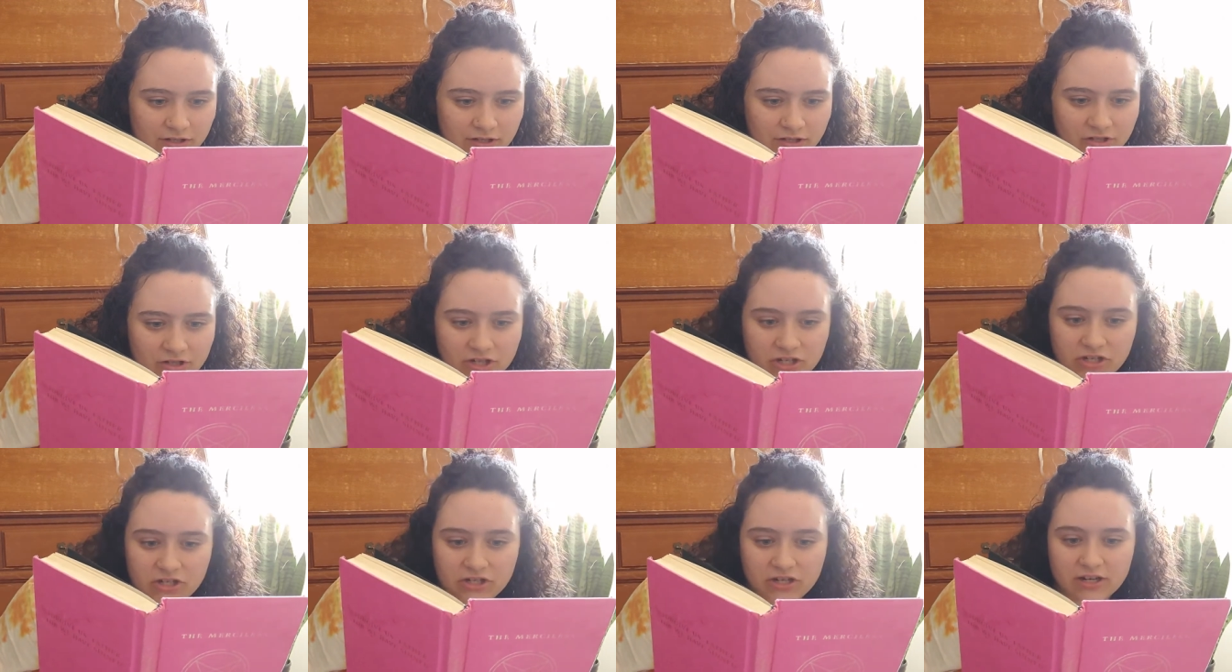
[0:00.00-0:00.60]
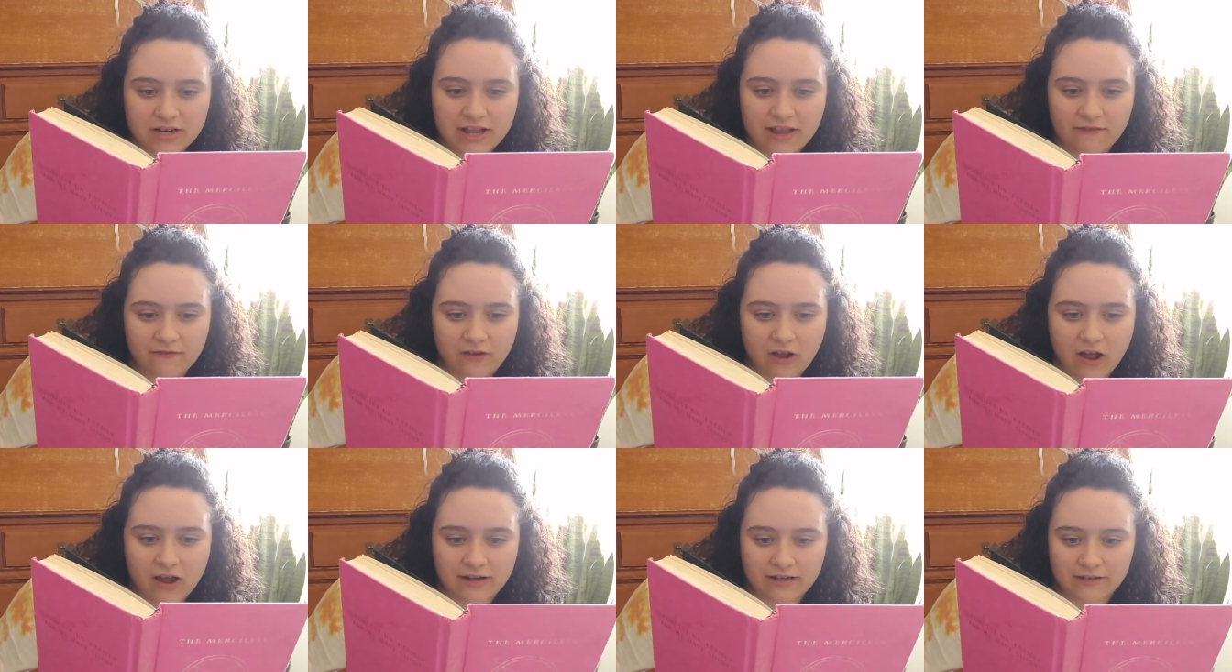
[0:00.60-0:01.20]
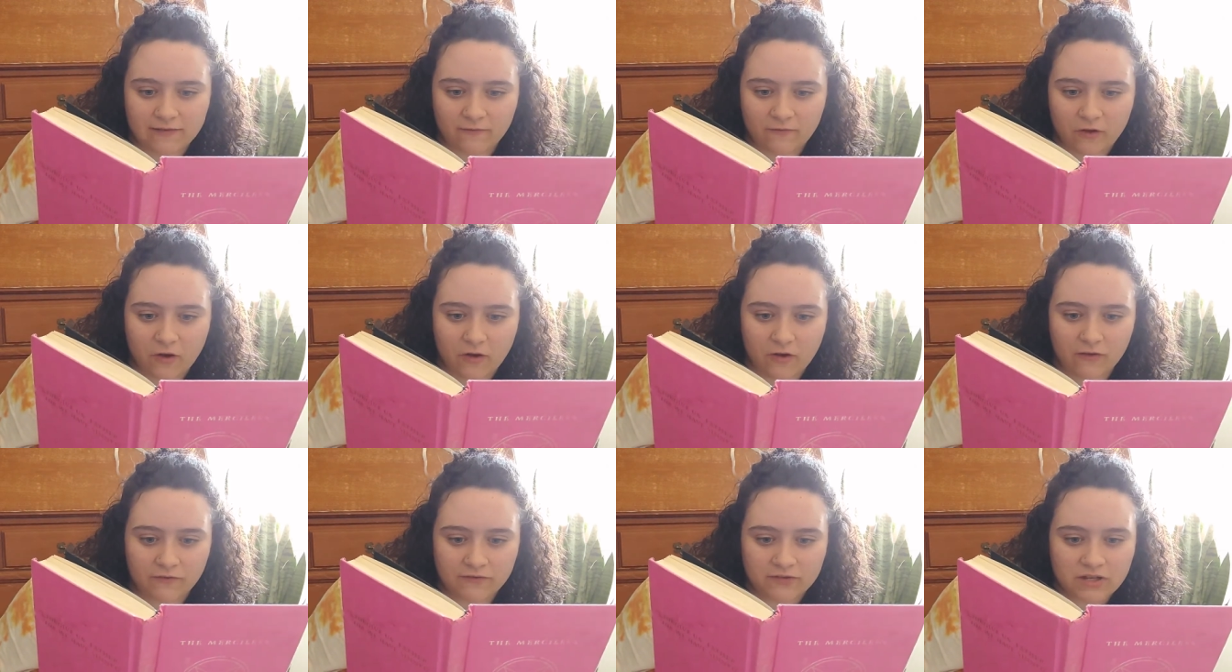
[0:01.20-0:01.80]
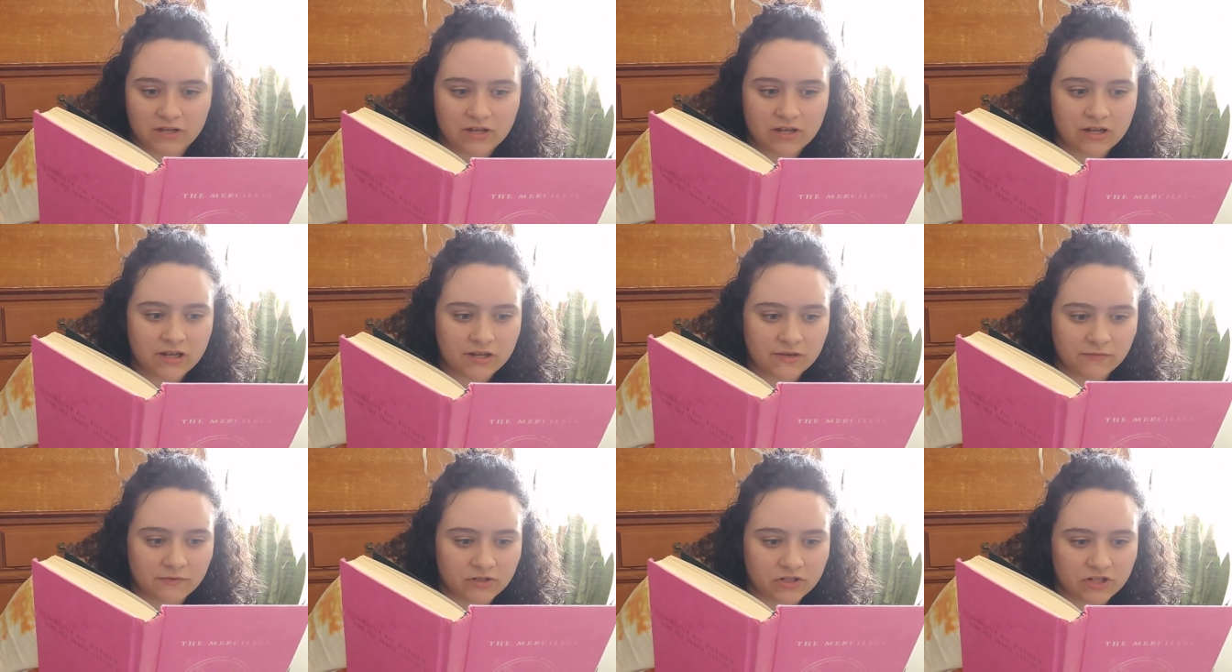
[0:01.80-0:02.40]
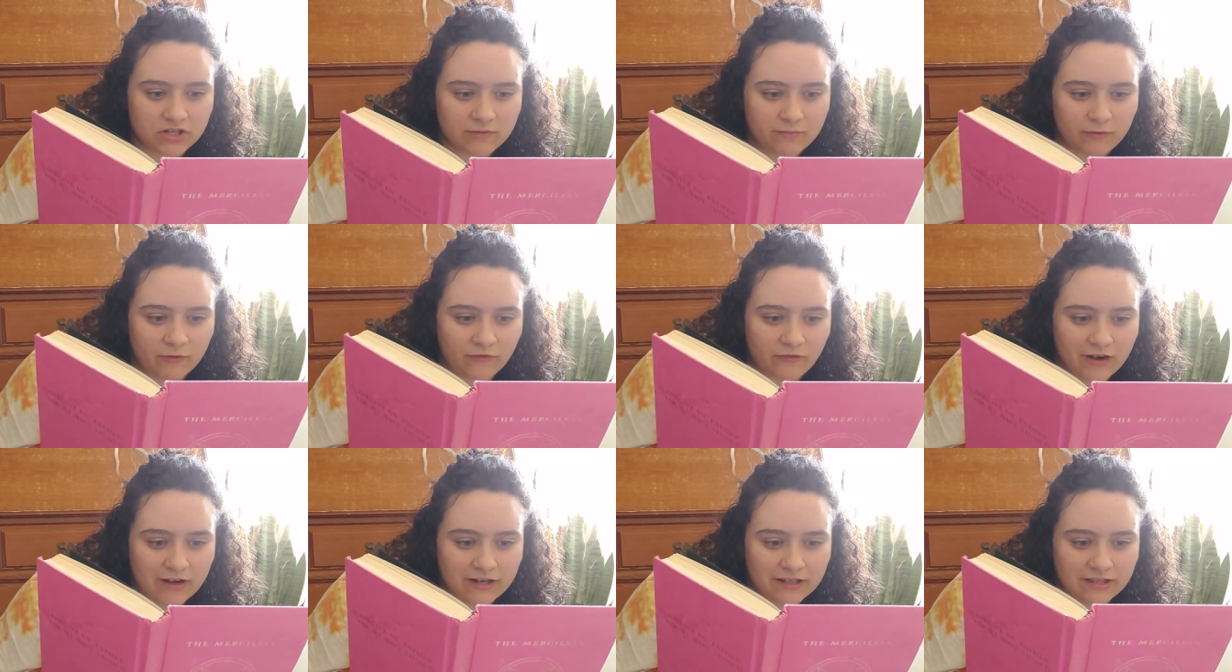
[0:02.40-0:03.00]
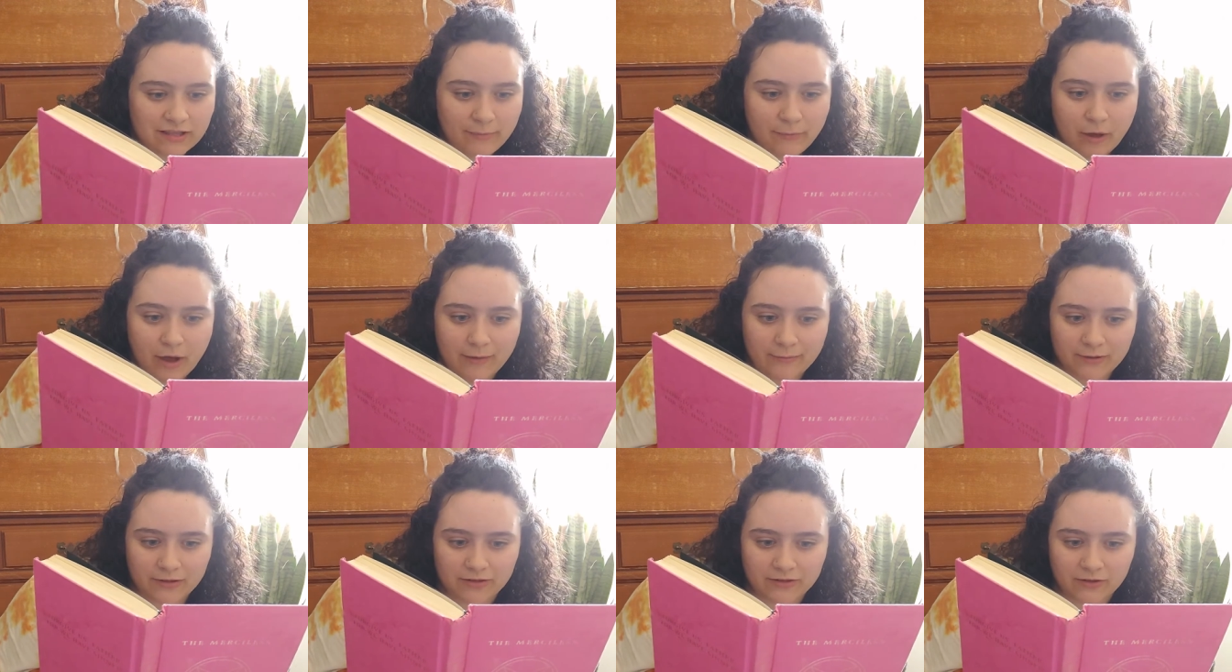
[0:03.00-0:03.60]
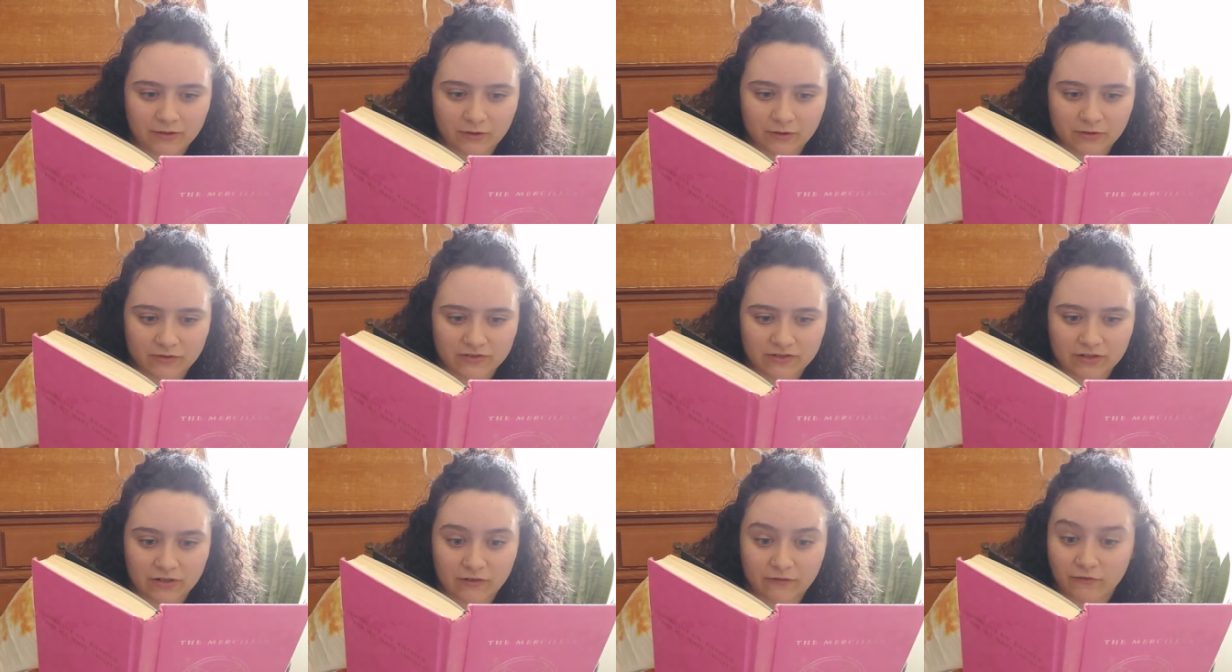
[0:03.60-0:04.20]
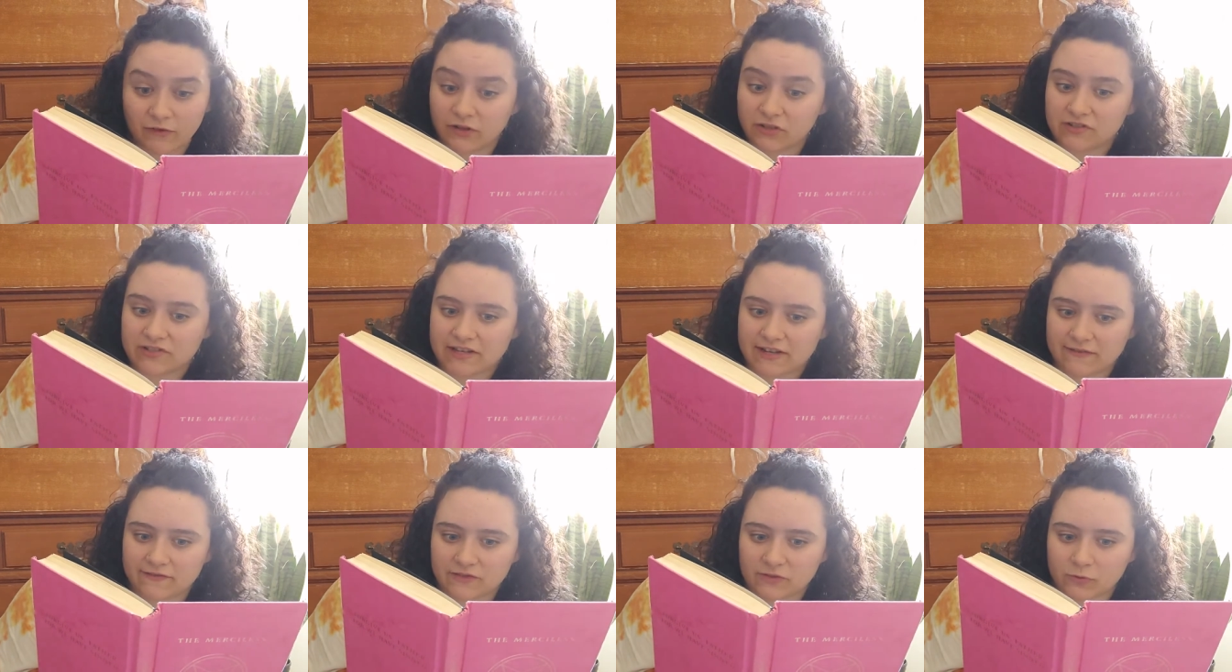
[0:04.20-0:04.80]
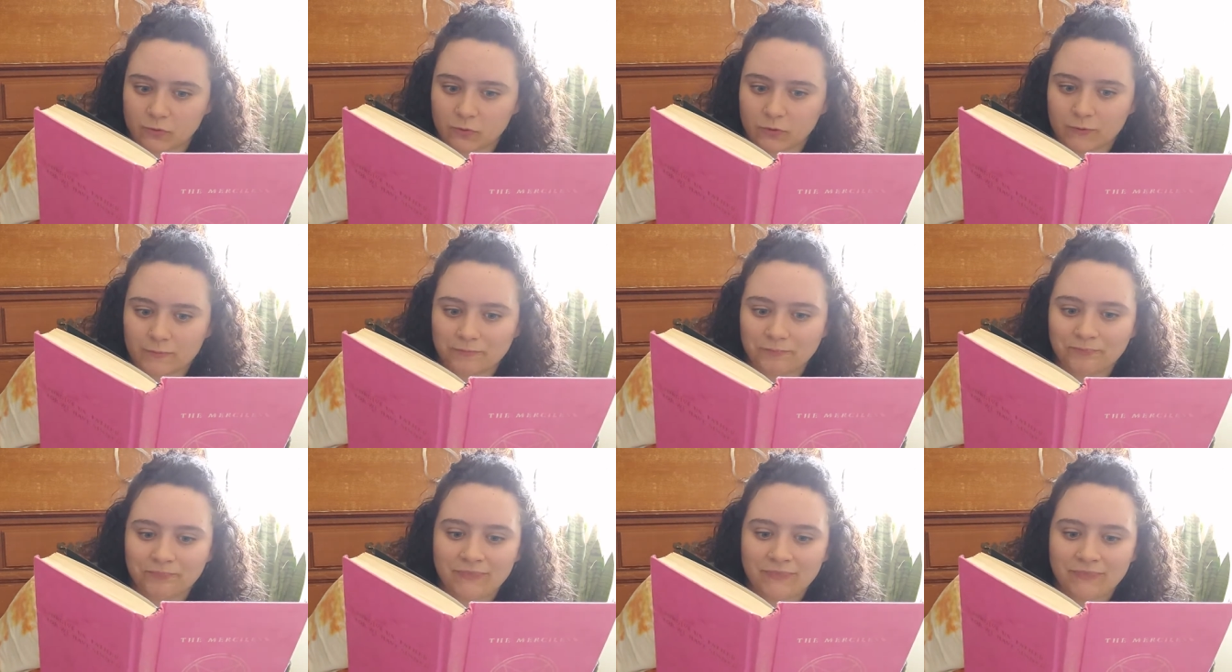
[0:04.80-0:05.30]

she shouldn't have gotten involved when she befriended the popular girls on her first day of school.